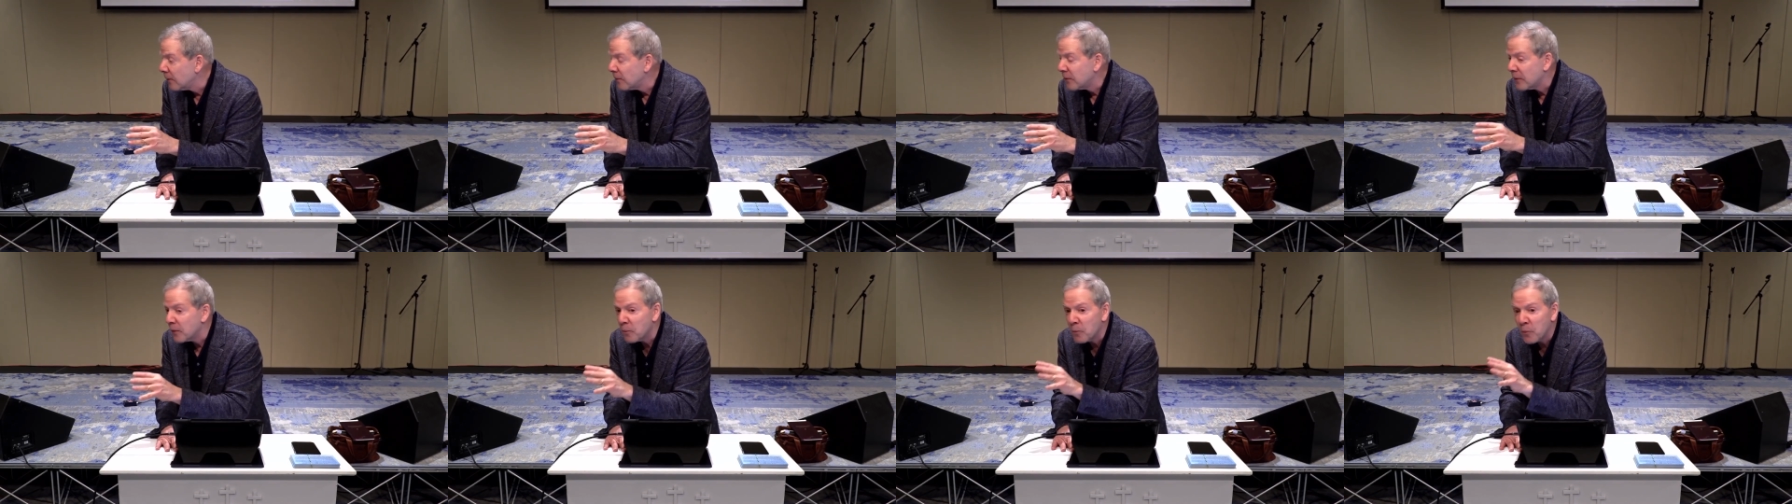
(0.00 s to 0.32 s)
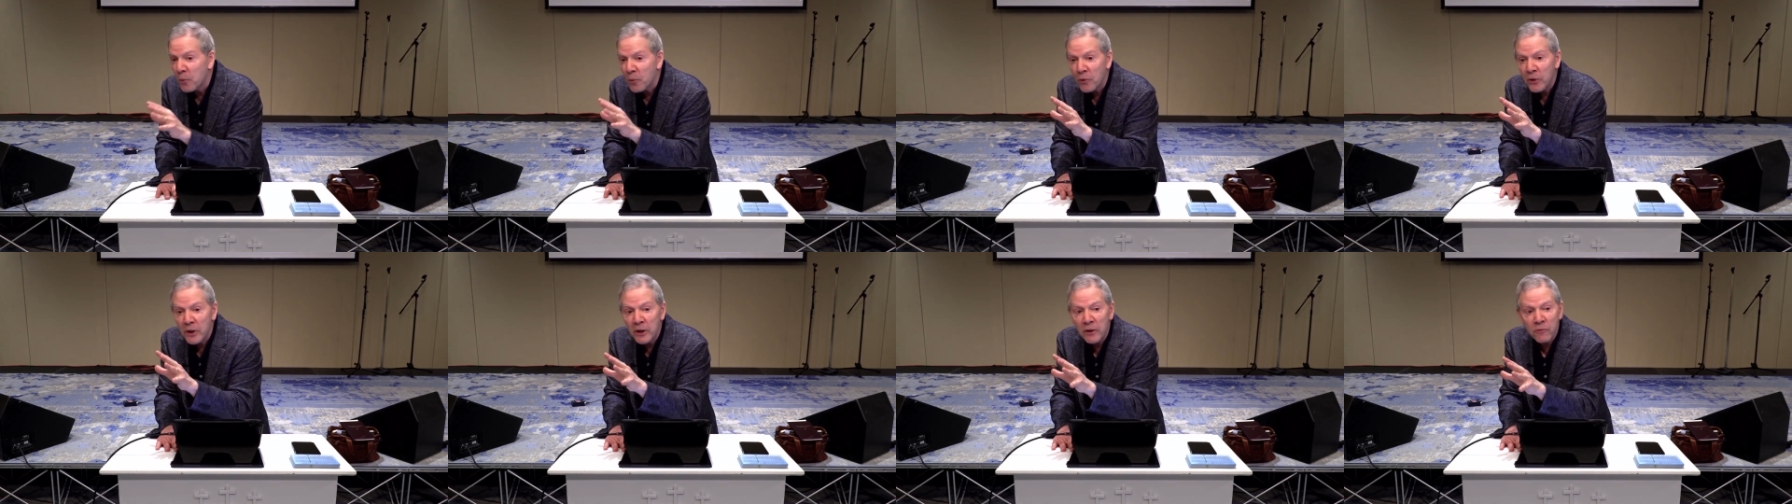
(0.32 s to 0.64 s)
They're
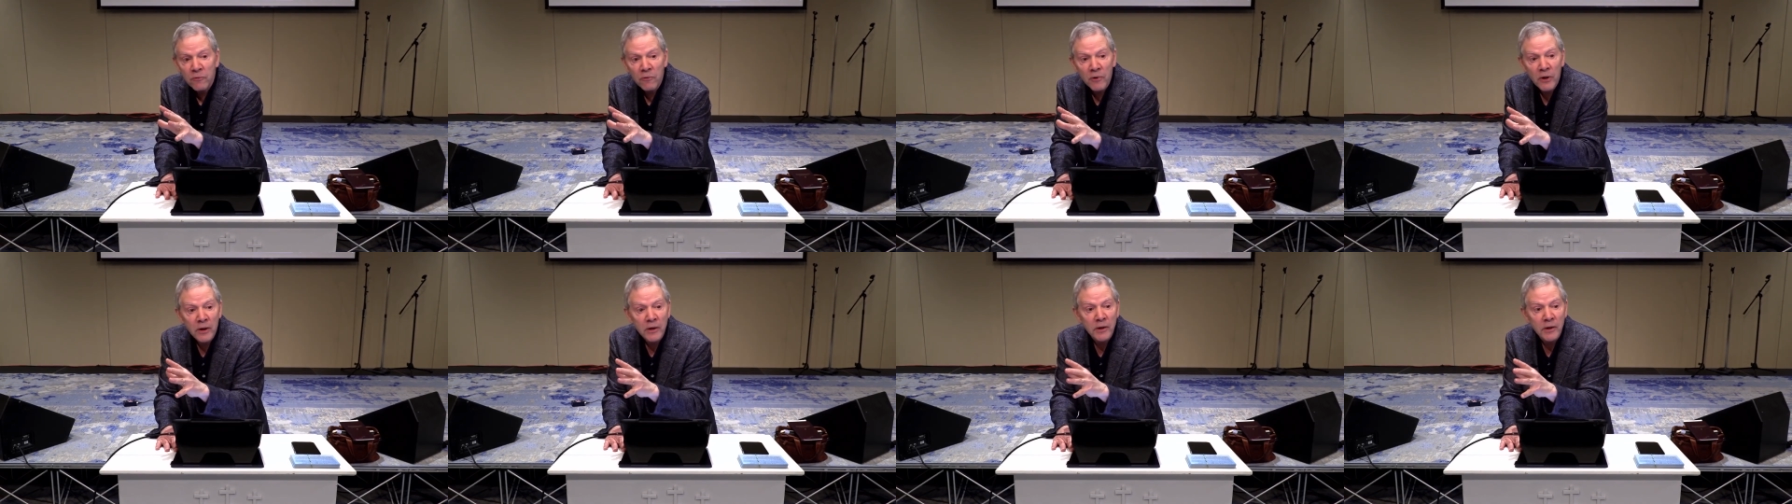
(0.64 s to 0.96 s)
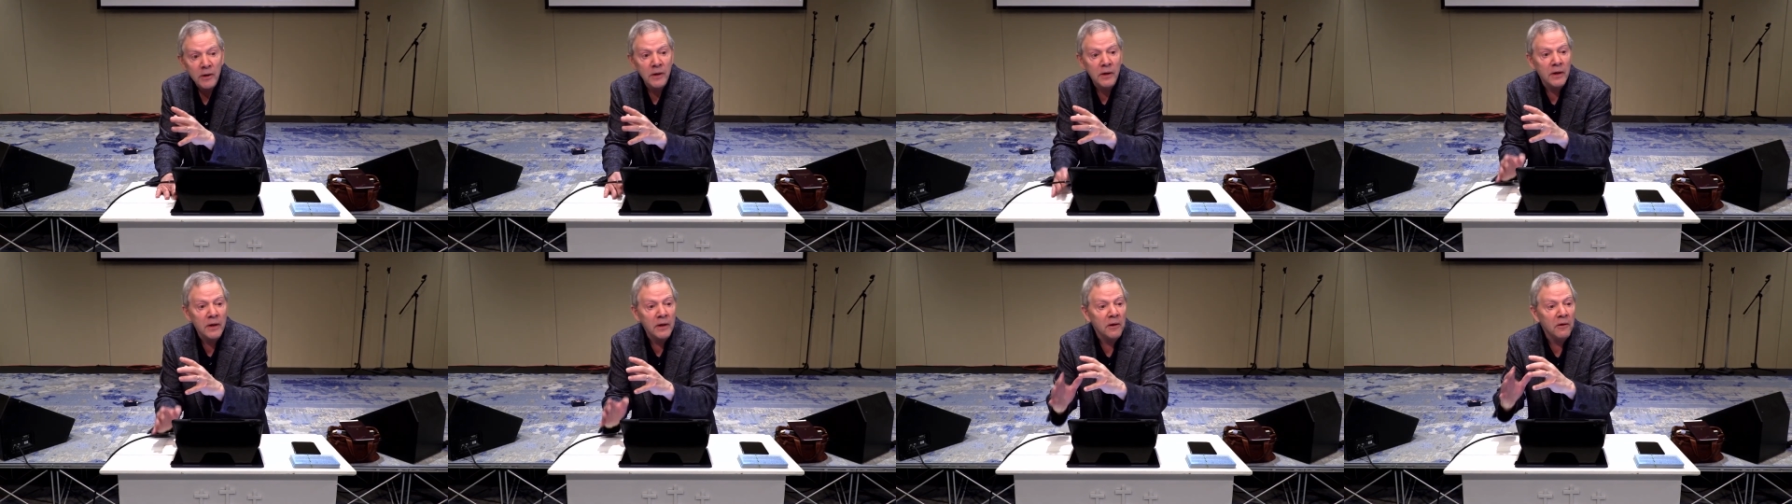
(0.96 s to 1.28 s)
more
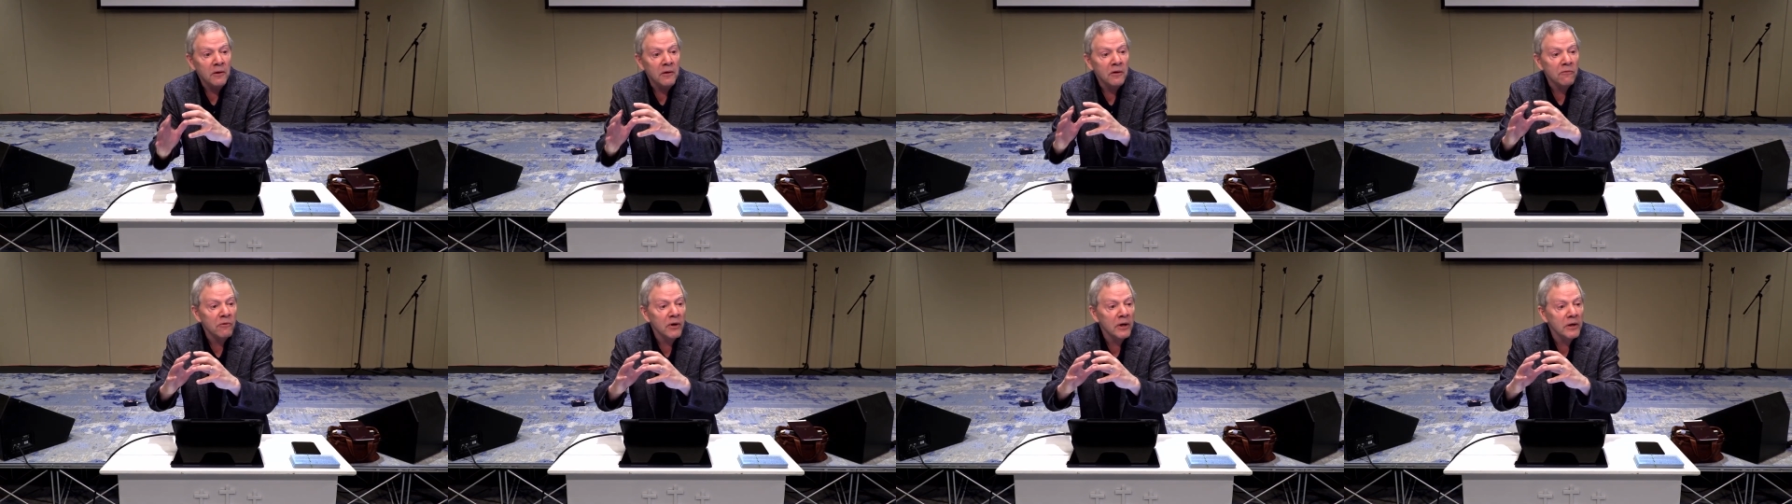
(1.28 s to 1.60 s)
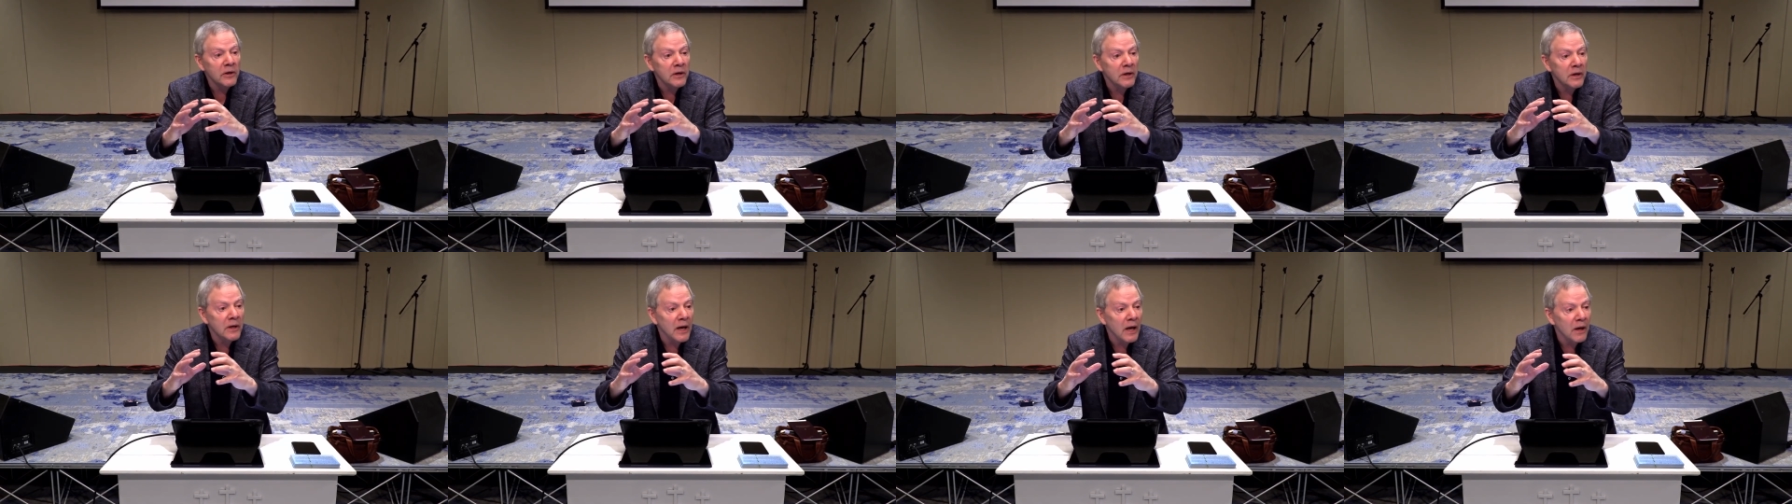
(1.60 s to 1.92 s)
interested in
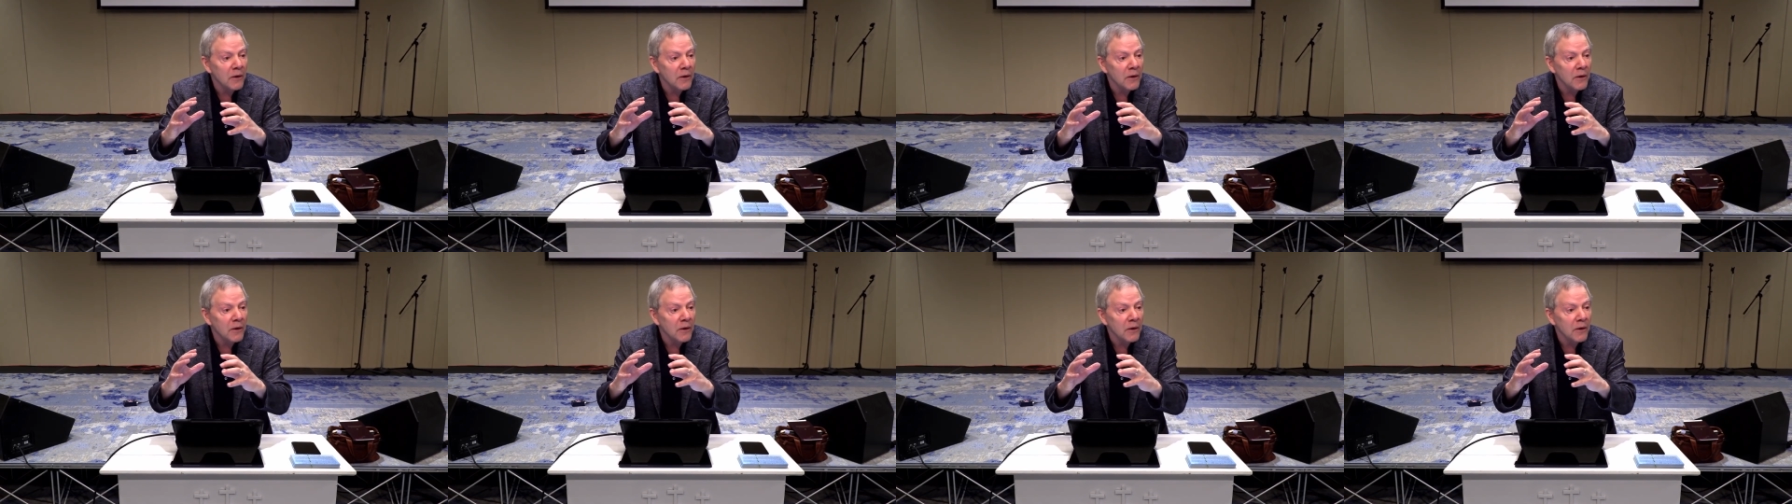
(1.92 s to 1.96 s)
stretching